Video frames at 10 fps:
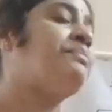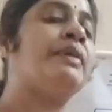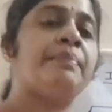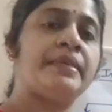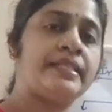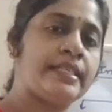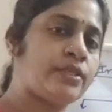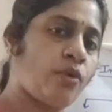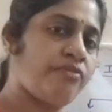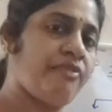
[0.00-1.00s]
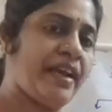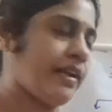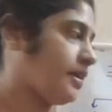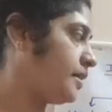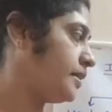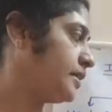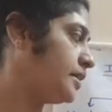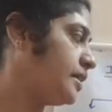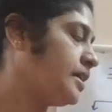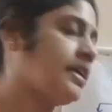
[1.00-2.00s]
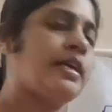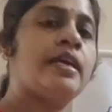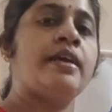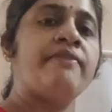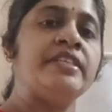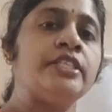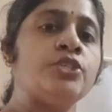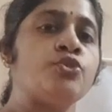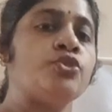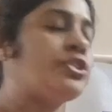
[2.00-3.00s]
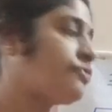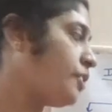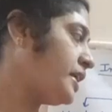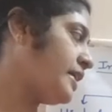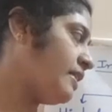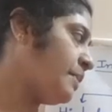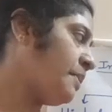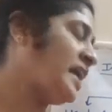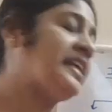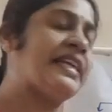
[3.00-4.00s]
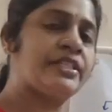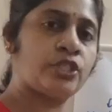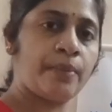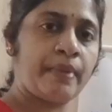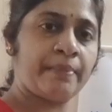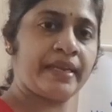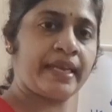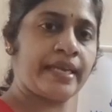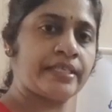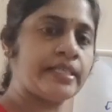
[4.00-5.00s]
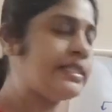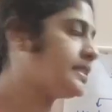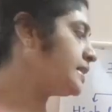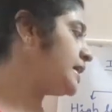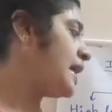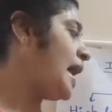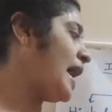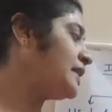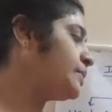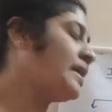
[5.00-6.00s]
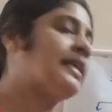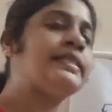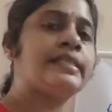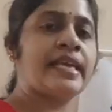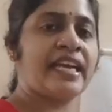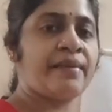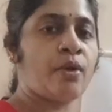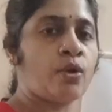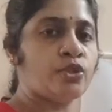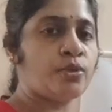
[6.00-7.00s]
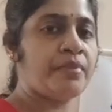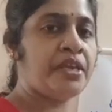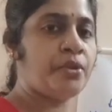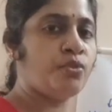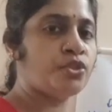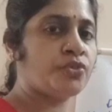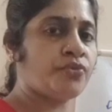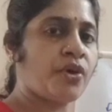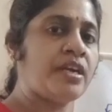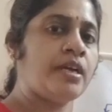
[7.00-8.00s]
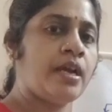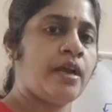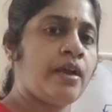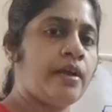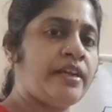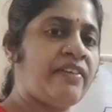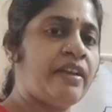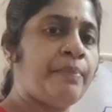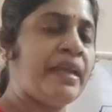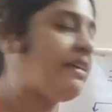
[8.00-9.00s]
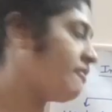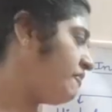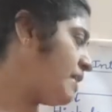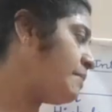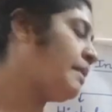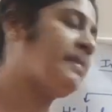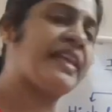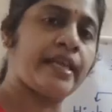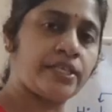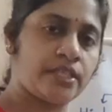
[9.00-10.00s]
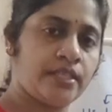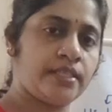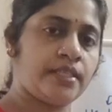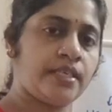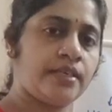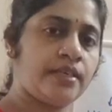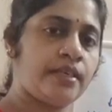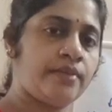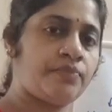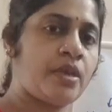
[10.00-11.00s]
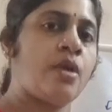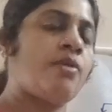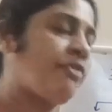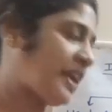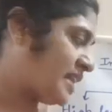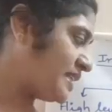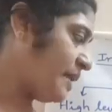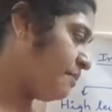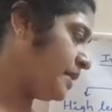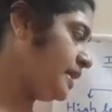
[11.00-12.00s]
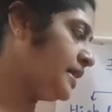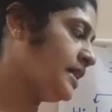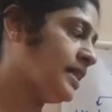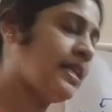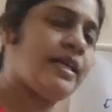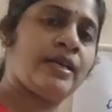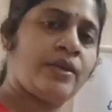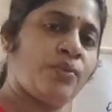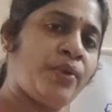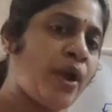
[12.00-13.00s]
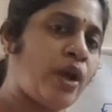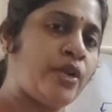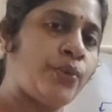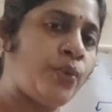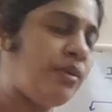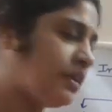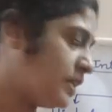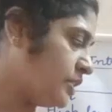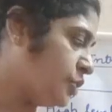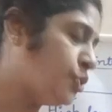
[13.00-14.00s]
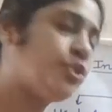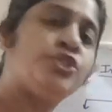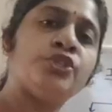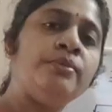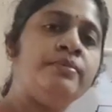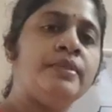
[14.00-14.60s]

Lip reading: purpose software which is used for developing desktop applications as well as they can also be used for developing web applications. For example, we all know YouTube